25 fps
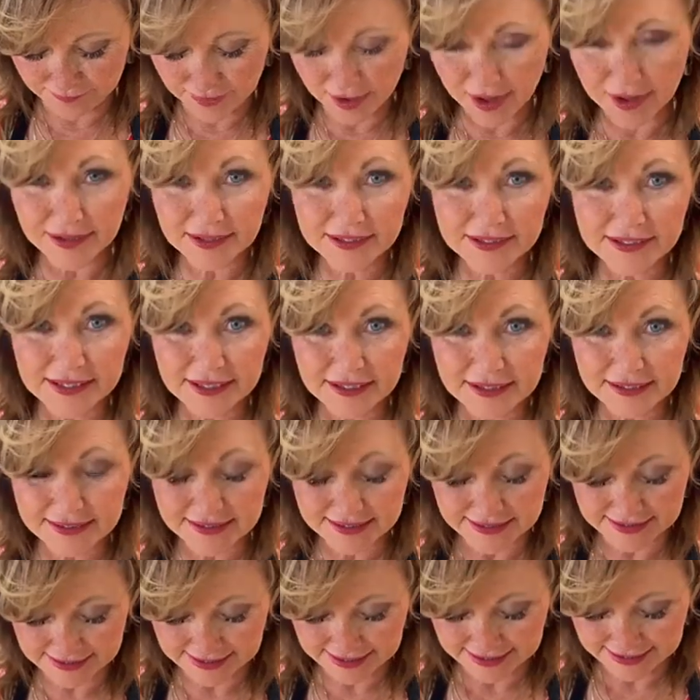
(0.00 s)

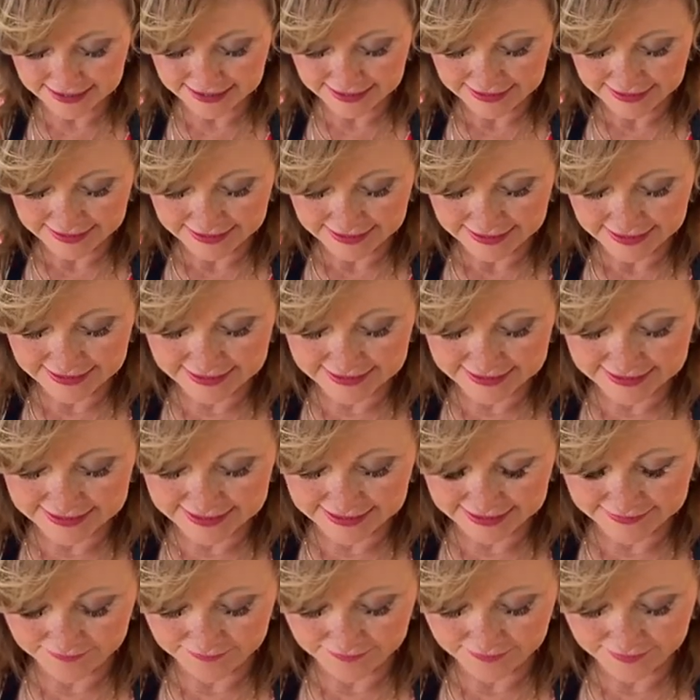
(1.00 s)
Politics
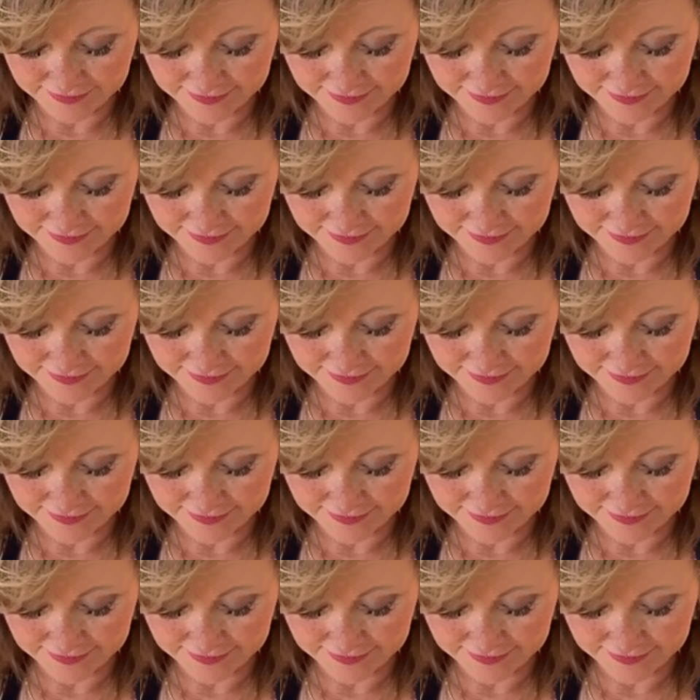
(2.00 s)
is